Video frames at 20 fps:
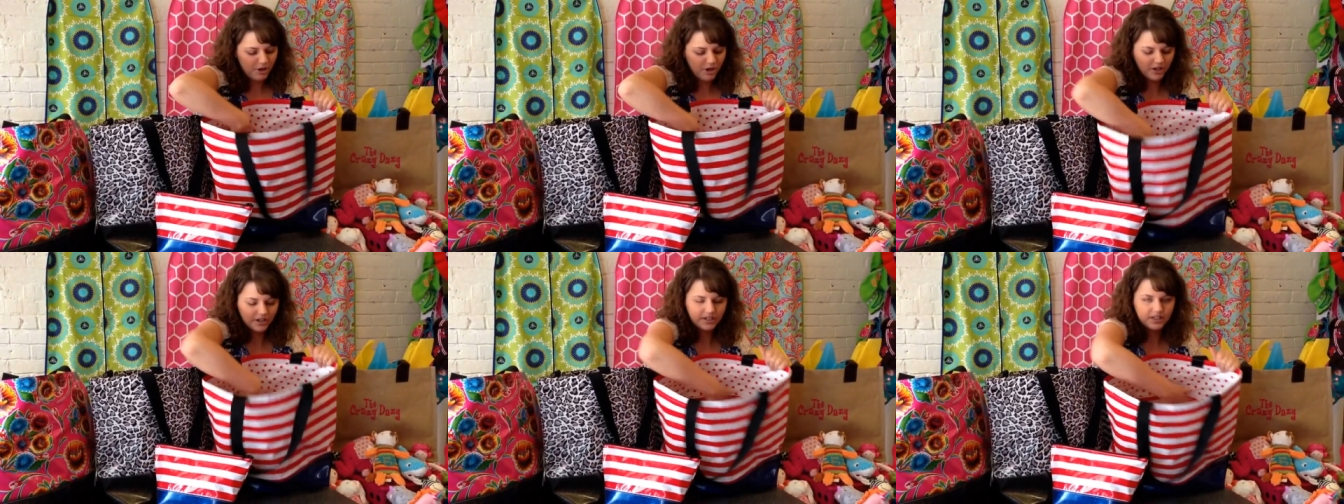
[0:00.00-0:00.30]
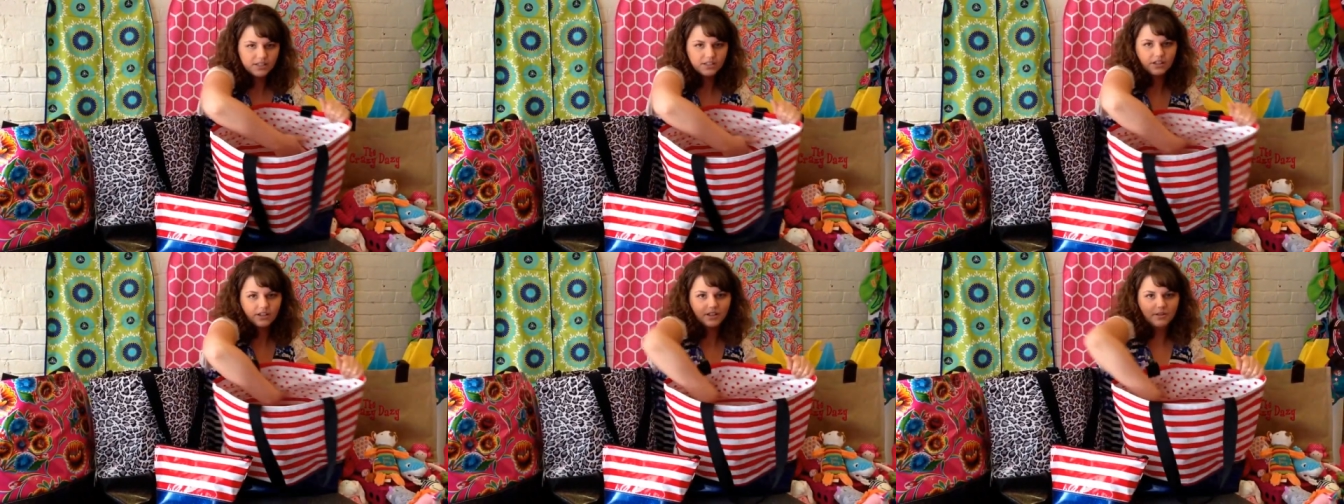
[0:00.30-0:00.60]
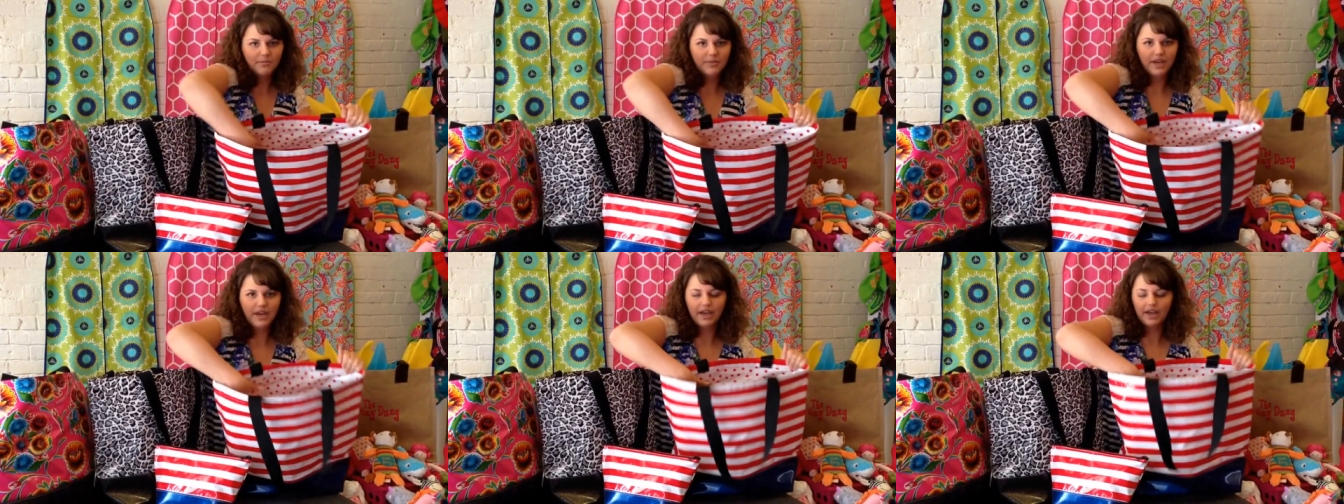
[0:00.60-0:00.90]
pockets on
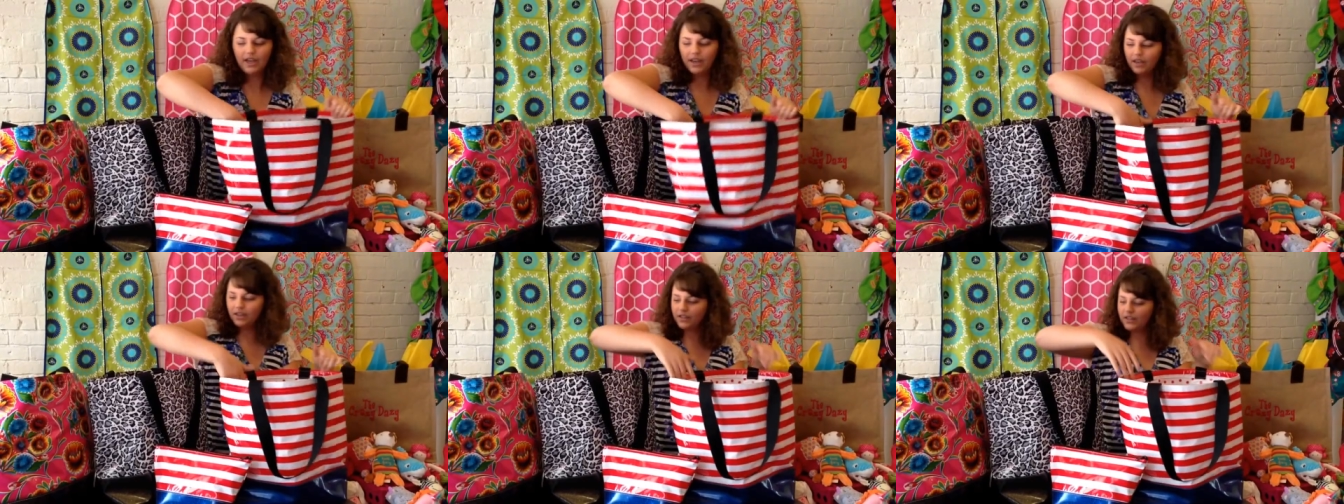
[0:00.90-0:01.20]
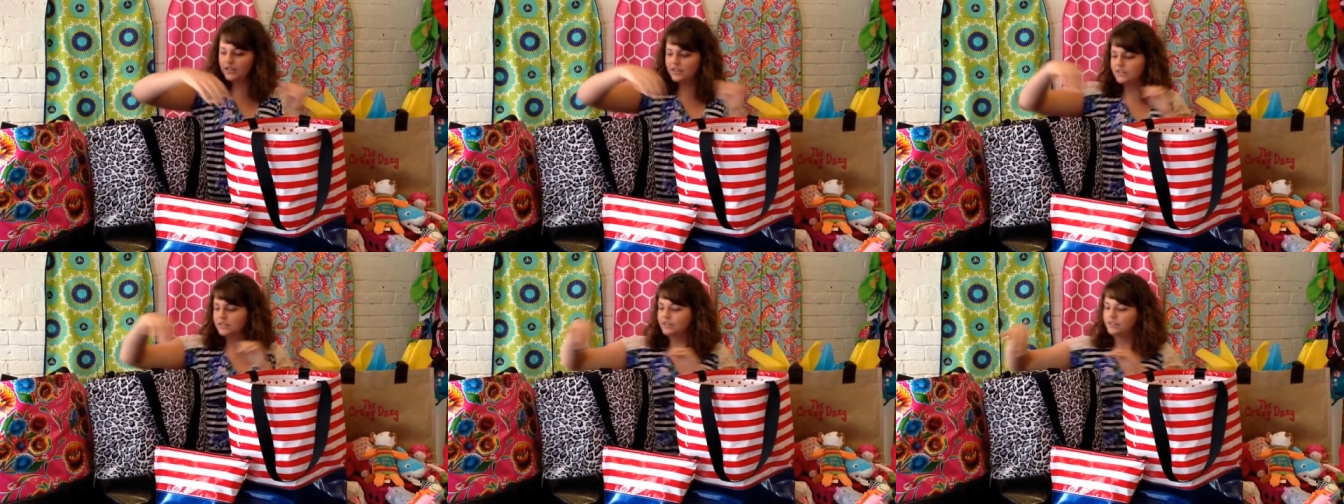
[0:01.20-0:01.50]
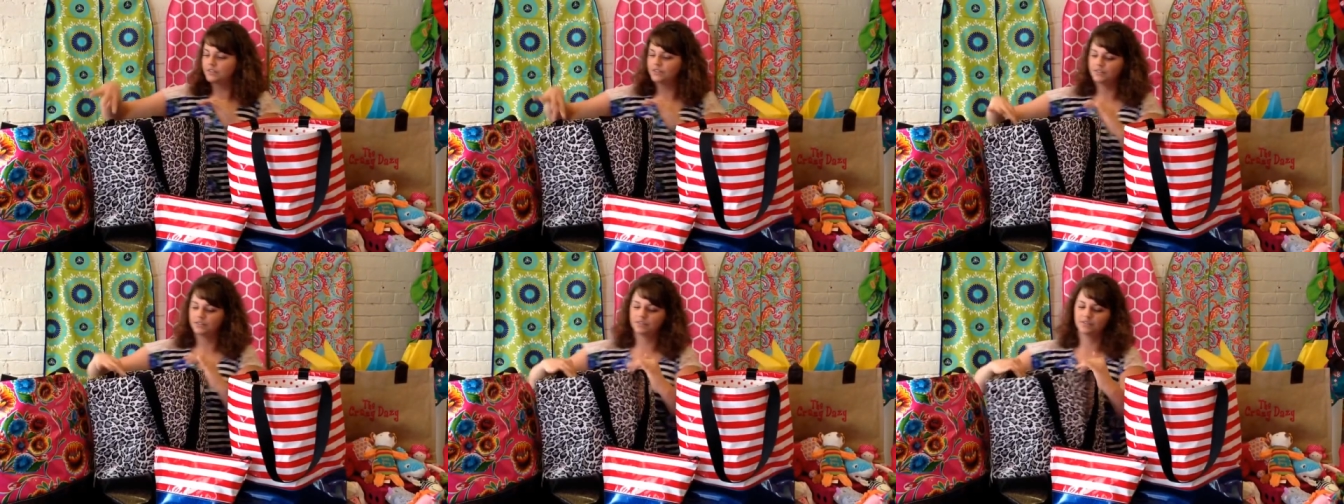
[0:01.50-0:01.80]
the back.
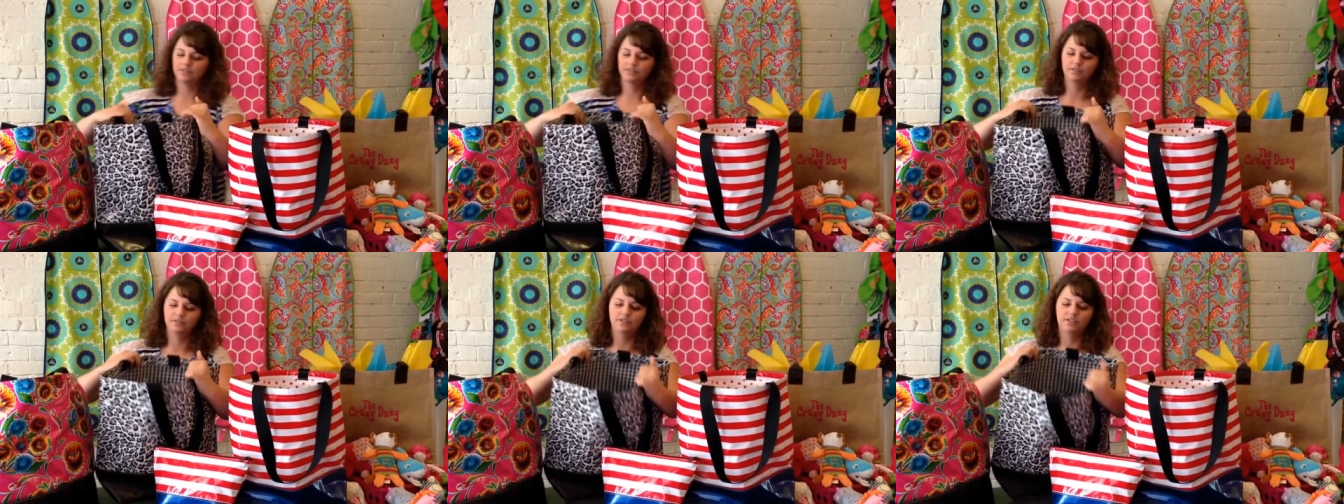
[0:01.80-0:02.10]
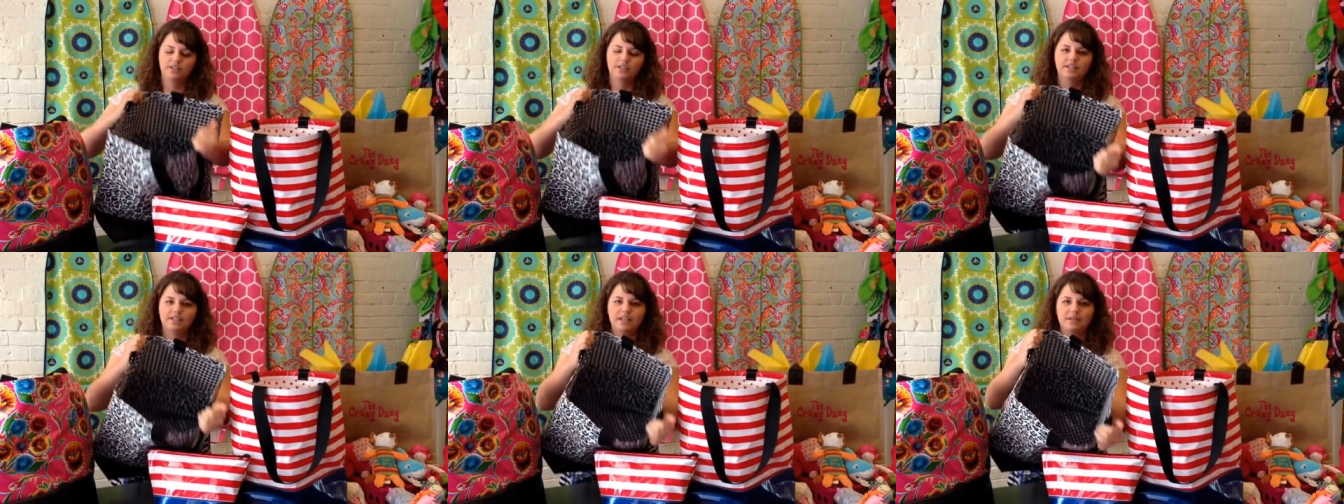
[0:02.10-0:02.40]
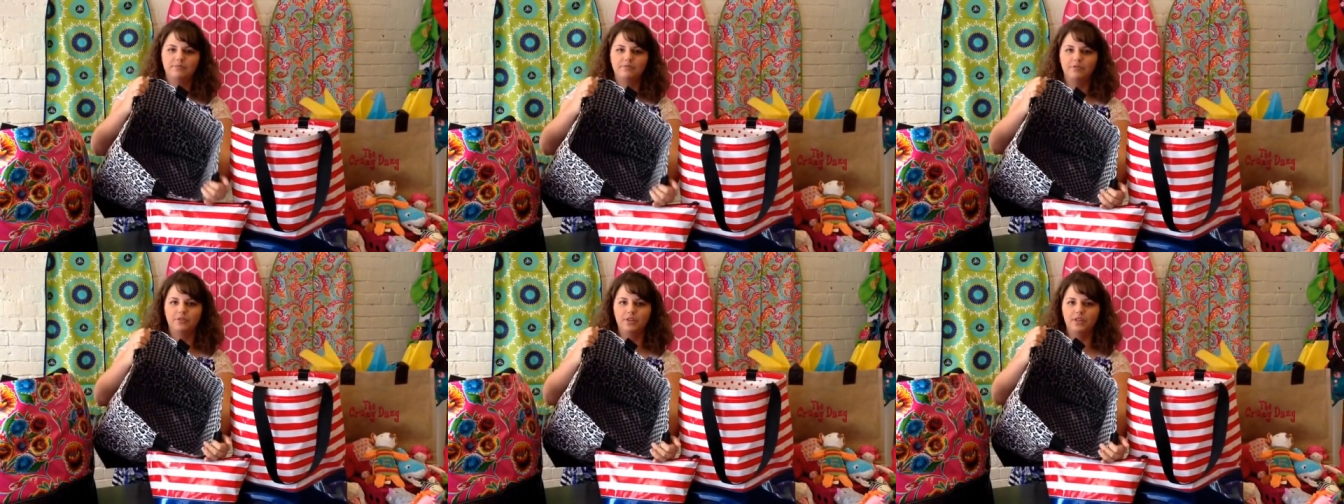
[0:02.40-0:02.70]
The
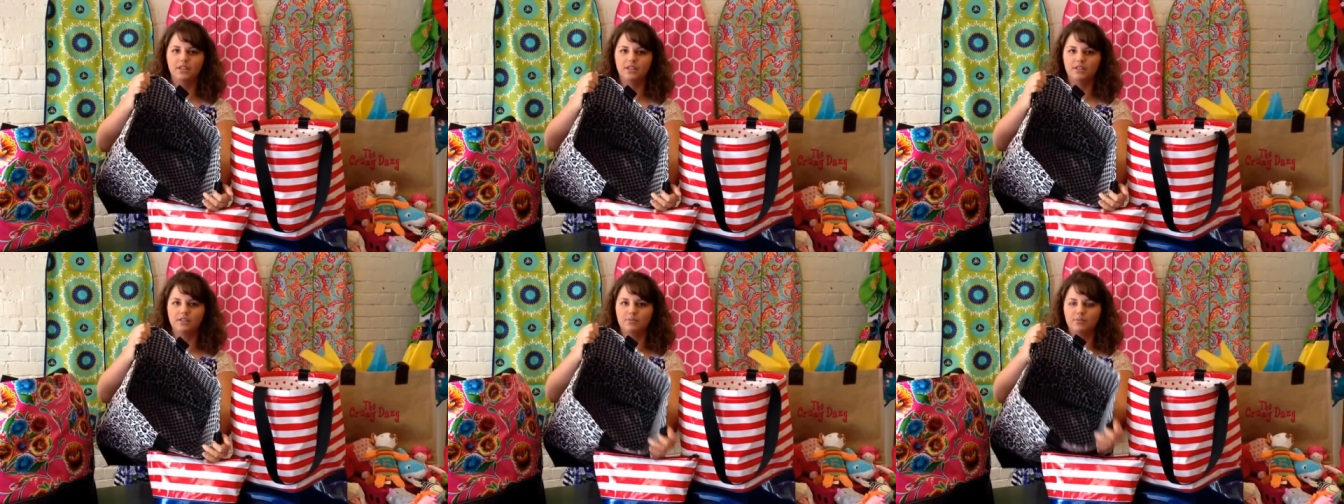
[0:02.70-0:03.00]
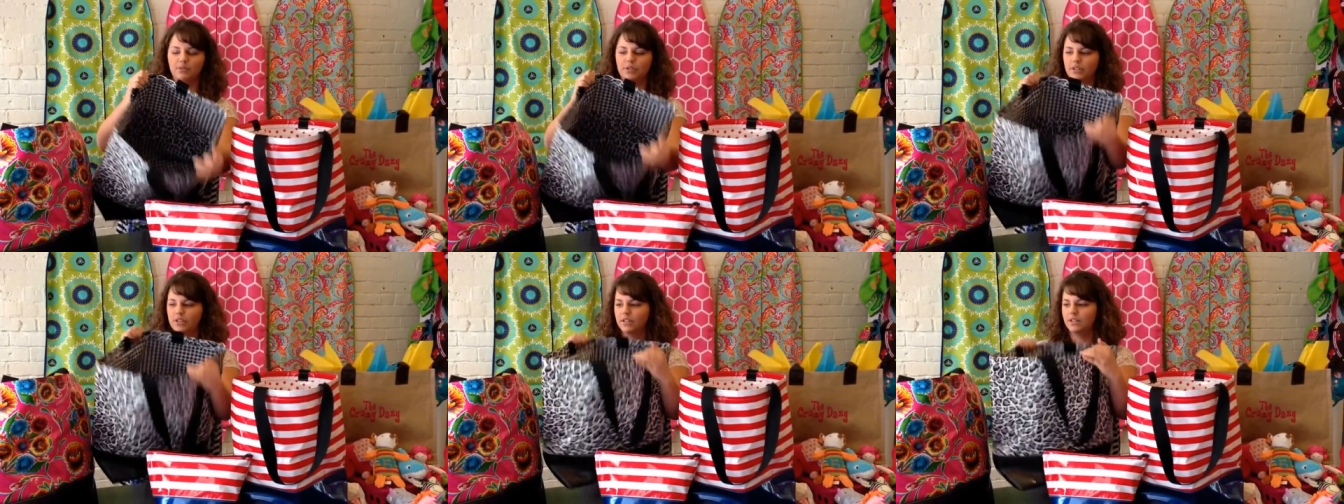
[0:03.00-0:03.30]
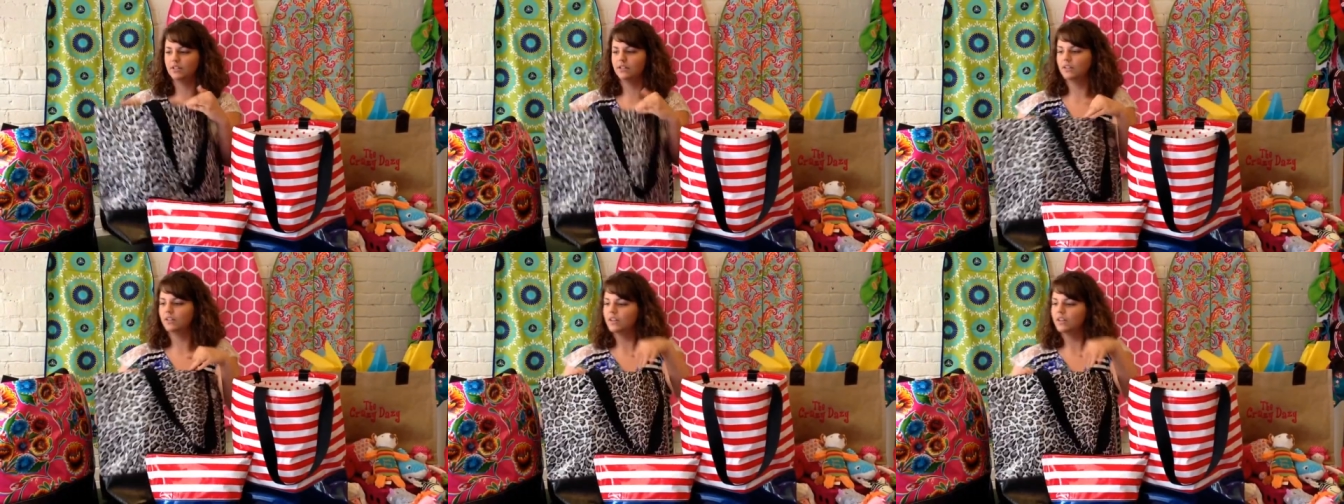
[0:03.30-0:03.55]
same for this one.